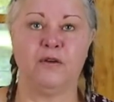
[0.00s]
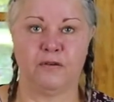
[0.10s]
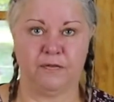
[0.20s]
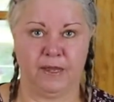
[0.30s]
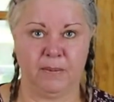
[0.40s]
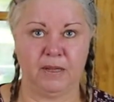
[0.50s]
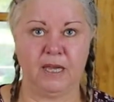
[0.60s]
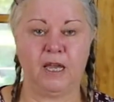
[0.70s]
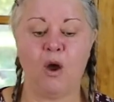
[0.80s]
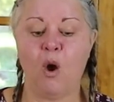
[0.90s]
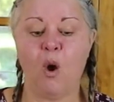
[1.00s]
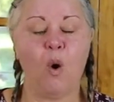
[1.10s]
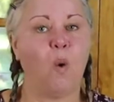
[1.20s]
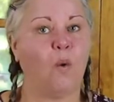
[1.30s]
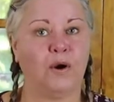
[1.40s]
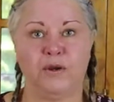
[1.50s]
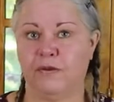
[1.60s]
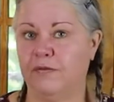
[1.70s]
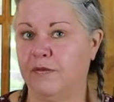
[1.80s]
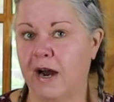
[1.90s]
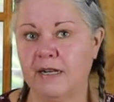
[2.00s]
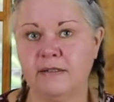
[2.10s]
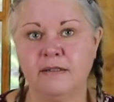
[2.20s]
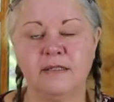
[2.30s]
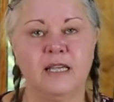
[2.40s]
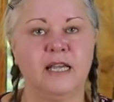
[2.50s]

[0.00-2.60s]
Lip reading: your family or your friends.